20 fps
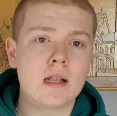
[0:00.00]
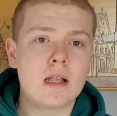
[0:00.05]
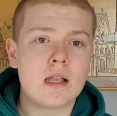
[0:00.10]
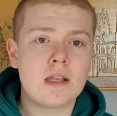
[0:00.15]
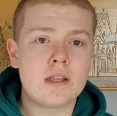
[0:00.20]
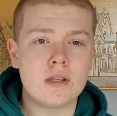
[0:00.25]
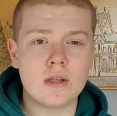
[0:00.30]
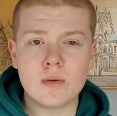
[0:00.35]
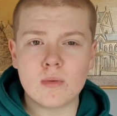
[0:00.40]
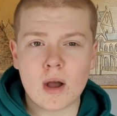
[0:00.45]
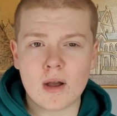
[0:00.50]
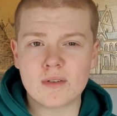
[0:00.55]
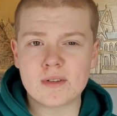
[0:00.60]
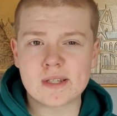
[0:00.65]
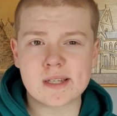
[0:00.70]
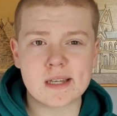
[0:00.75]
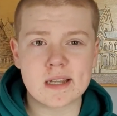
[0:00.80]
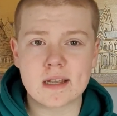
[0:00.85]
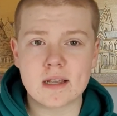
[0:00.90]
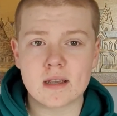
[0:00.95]
You
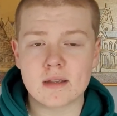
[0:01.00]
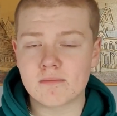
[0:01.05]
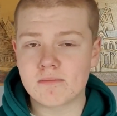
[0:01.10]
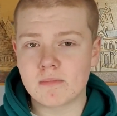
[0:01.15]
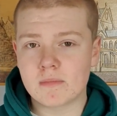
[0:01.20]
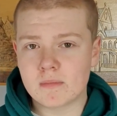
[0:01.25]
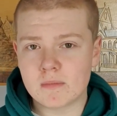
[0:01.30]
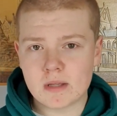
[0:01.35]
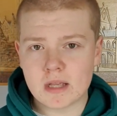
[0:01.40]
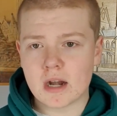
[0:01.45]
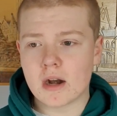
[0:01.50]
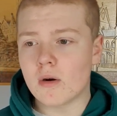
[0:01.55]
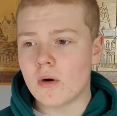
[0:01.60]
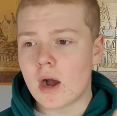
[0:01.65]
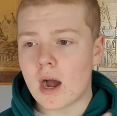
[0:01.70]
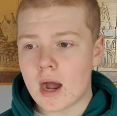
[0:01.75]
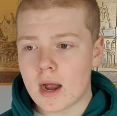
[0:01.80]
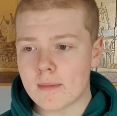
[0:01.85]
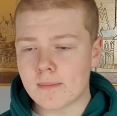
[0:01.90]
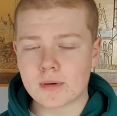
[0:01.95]
obviously,
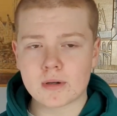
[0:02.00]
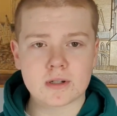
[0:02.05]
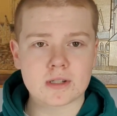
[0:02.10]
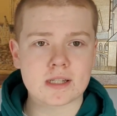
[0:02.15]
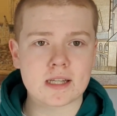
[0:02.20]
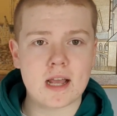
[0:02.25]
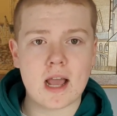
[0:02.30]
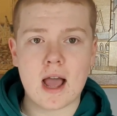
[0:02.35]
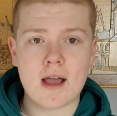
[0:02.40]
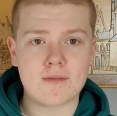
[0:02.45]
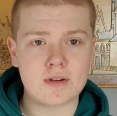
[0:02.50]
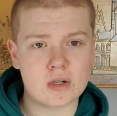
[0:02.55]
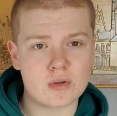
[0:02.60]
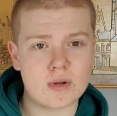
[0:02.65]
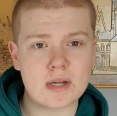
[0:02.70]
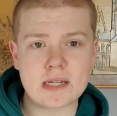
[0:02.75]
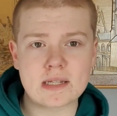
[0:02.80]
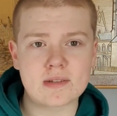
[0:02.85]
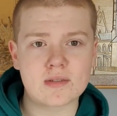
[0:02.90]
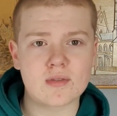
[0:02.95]
I personally, I have a
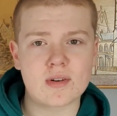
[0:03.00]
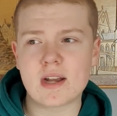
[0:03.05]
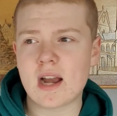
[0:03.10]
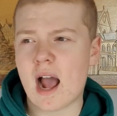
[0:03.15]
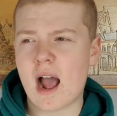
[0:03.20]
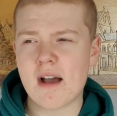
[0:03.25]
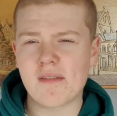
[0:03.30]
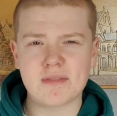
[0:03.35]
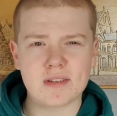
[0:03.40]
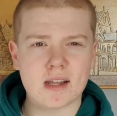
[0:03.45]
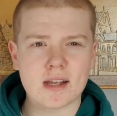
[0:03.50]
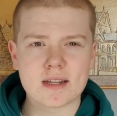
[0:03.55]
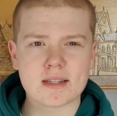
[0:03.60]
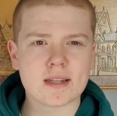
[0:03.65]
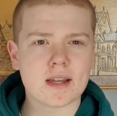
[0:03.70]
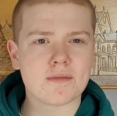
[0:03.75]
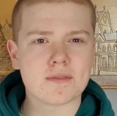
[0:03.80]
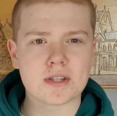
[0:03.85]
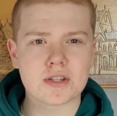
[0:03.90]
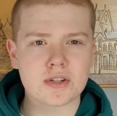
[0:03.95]
green screen, I have lights, I
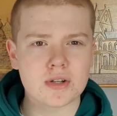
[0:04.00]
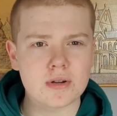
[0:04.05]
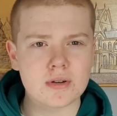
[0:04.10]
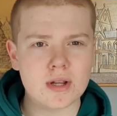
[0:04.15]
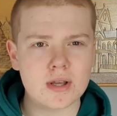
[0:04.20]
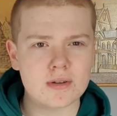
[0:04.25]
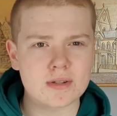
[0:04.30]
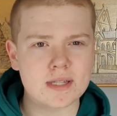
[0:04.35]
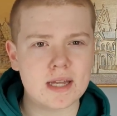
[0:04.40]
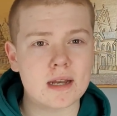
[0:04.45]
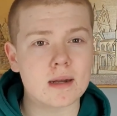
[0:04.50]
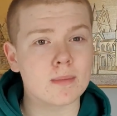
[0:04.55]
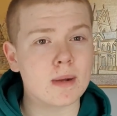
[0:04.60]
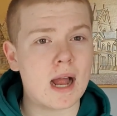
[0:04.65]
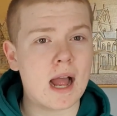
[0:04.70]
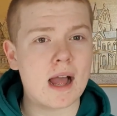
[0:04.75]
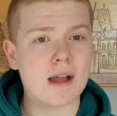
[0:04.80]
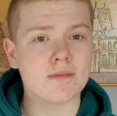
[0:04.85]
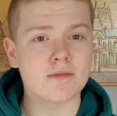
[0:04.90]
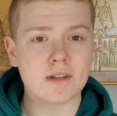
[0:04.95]
have a studio setup, I
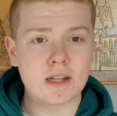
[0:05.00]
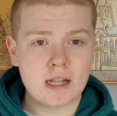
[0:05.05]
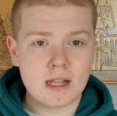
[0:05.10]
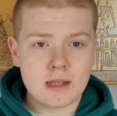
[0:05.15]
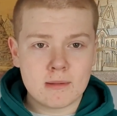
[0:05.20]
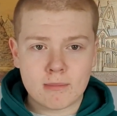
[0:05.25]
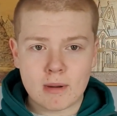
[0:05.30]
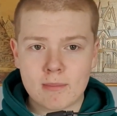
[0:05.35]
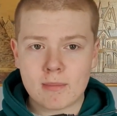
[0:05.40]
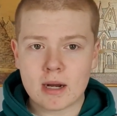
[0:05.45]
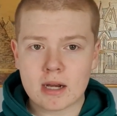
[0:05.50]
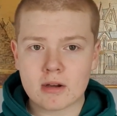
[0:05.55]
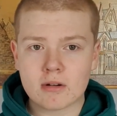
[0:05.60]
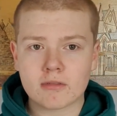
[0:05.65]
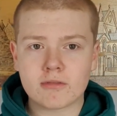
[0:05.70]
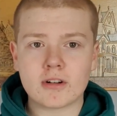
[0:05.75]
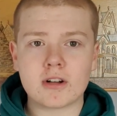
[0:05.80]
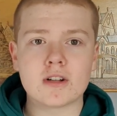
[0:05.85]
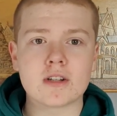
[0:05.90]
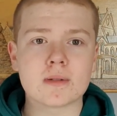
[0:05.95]
have my
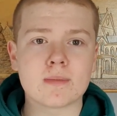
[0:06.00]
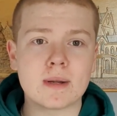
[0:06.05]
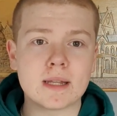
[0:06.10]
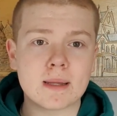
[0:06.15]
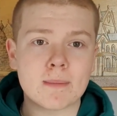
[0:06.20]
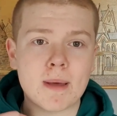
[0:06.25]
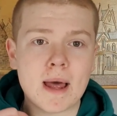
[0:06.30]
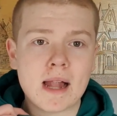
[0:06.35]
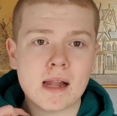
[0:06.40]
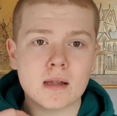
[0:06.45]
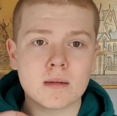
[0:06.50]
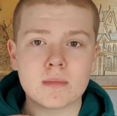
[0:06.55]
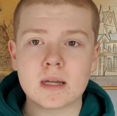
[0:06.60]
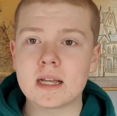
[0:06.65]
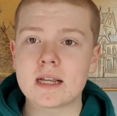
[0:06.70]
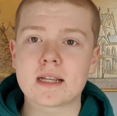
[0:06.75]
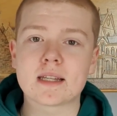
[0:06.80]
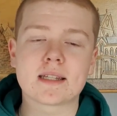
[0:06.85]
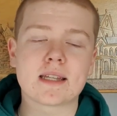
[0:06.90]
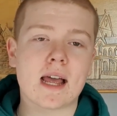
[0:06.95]
microphones, my lapel
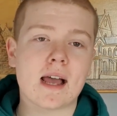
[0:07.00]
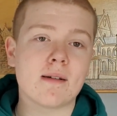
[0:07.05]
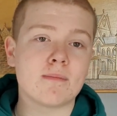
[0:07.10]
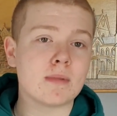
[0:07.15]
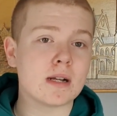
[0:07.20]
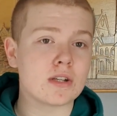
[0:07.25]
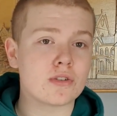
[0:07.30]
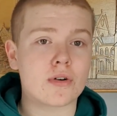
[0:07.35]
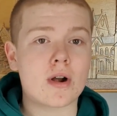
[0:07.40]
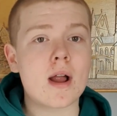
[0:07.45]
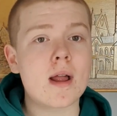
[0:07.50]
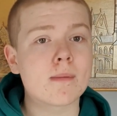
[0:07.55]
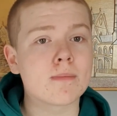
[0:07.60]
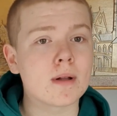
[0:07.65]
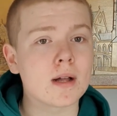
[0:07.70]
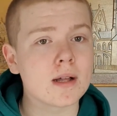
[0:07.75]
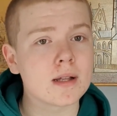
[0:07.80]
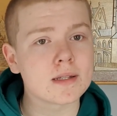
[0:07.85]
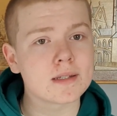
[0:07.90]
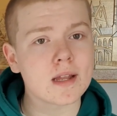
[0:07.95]
mics, I have my tripods,